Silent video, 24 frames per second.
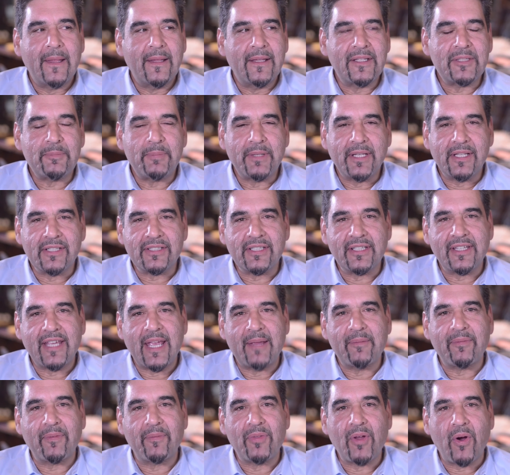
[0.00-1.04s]
It's because it
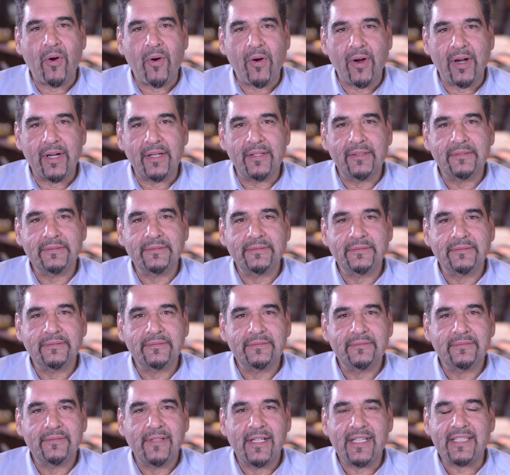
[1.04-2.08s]
came from the heart.
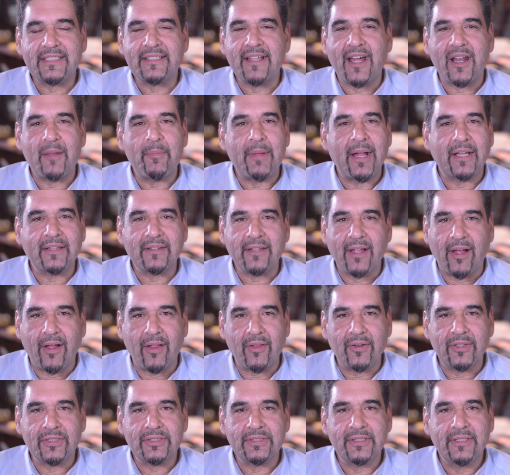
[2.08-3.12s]
It's not about
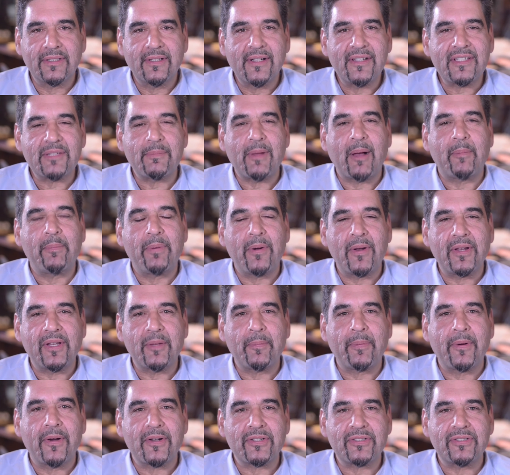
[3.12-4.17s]
dollars. It's about putting
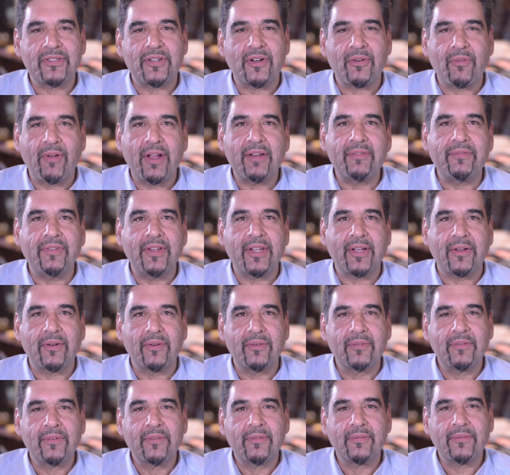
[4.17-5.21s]
the person in the right
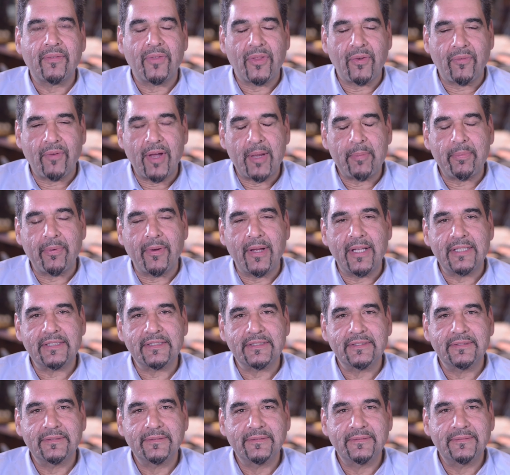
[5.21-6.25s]
vehicle for the right
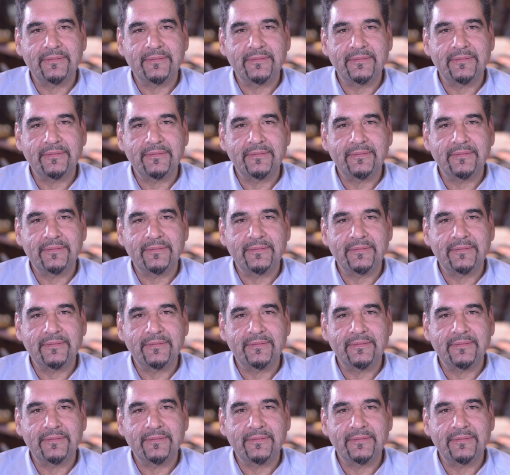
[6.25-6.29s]
price.